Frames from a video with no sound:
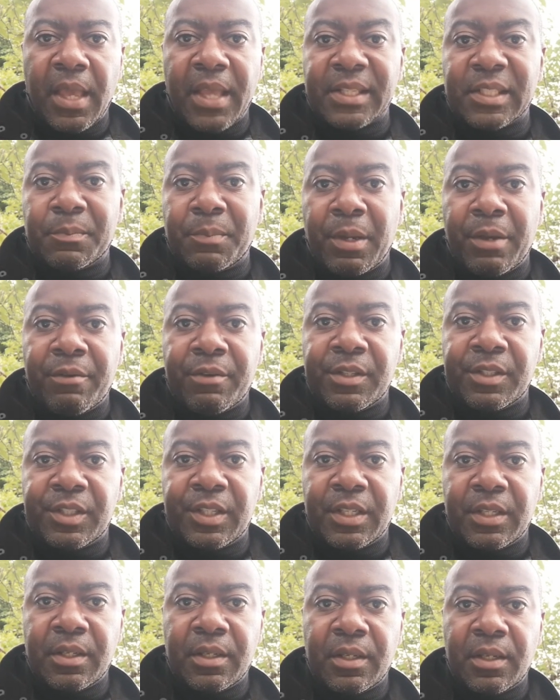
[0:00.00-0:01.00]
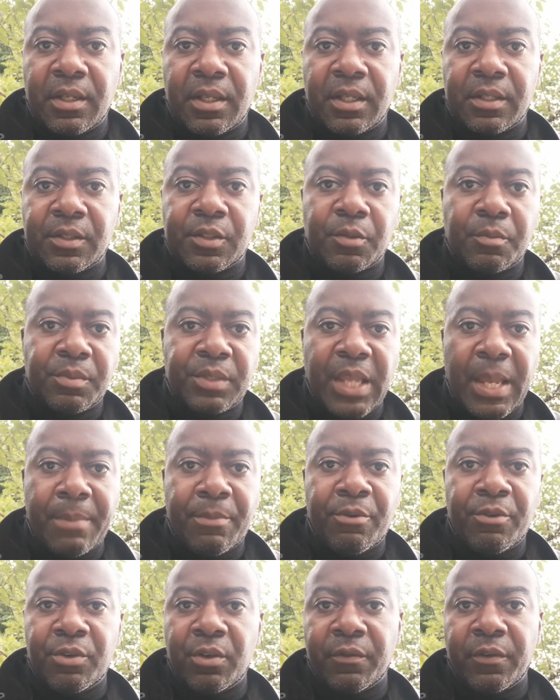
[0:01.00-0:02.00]
experiencing
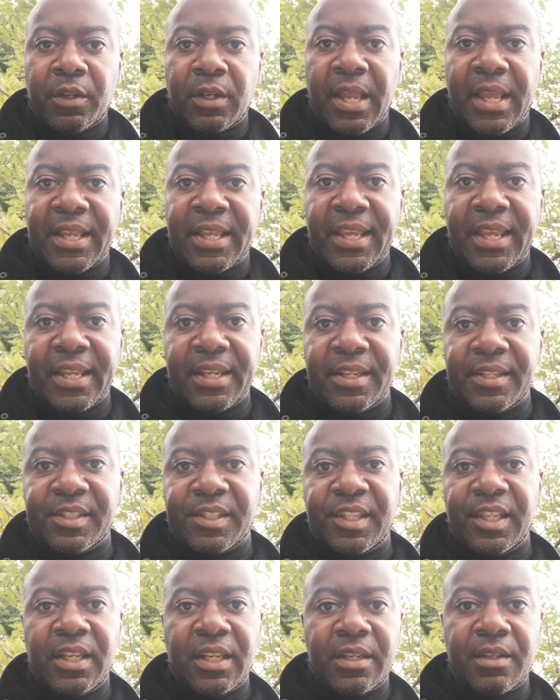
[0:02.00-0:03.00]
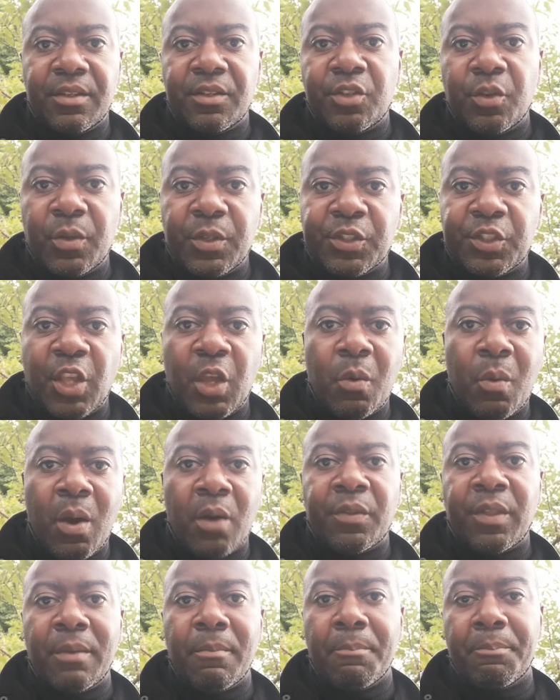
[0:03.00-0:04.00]
sometime or another, like you're hitting a ceiling, doing so
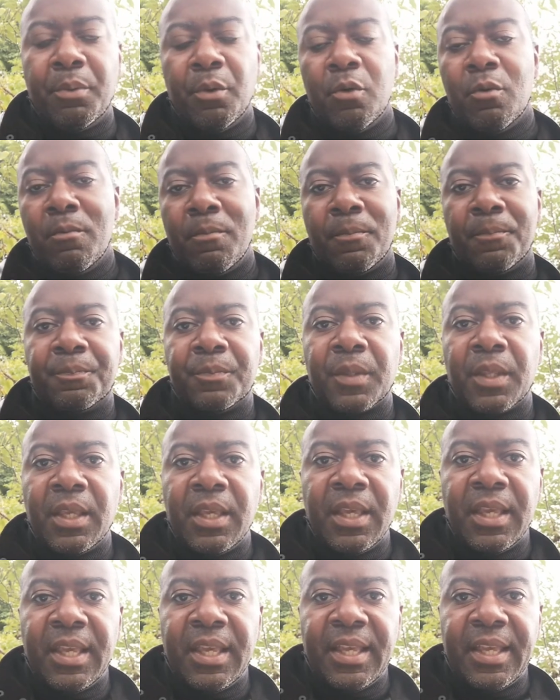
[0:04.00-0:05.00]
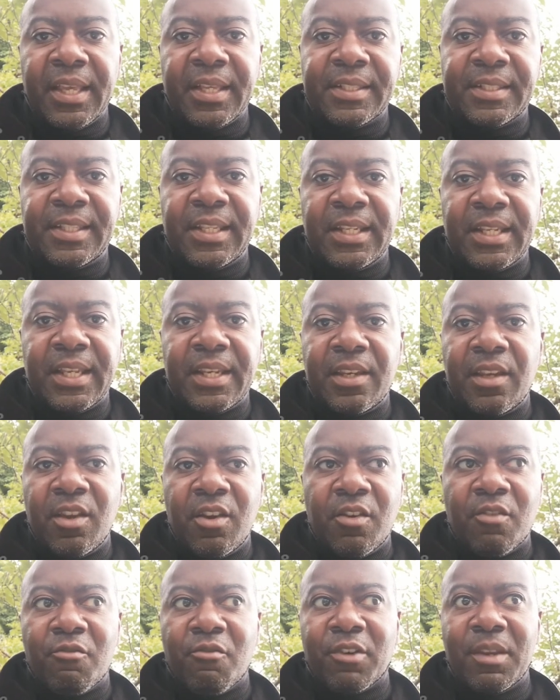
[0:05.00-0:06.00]
well, then boom, hit a ceiling,
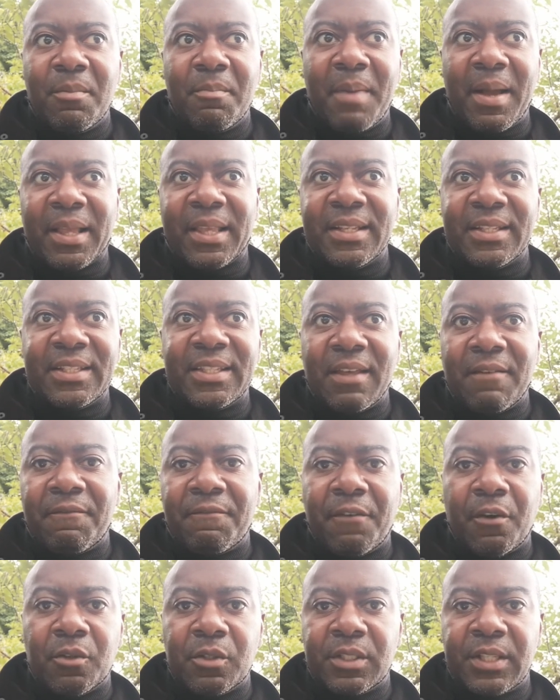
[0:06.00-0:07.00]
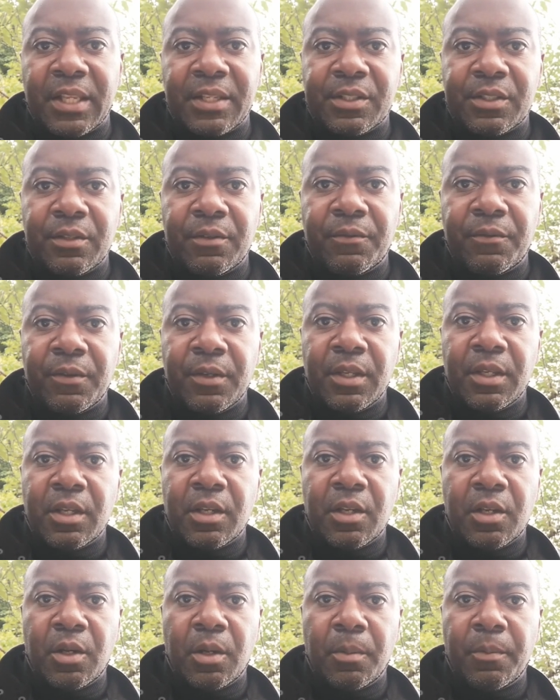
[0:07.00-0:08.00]
running back into that false sense of
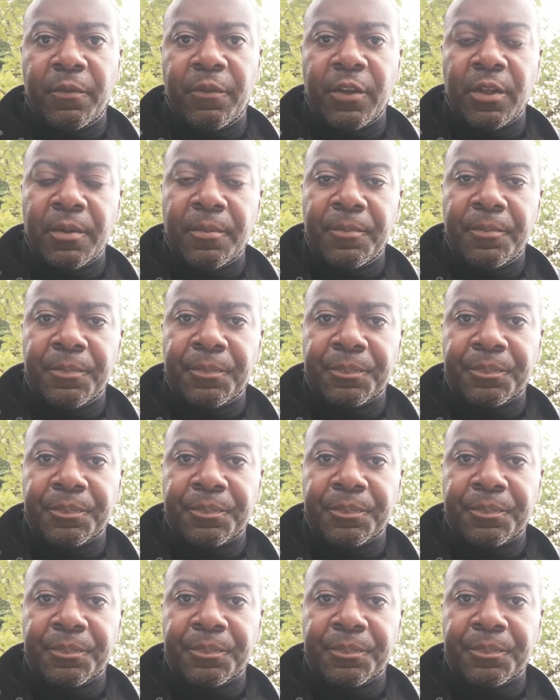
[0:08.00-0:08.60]
comfort.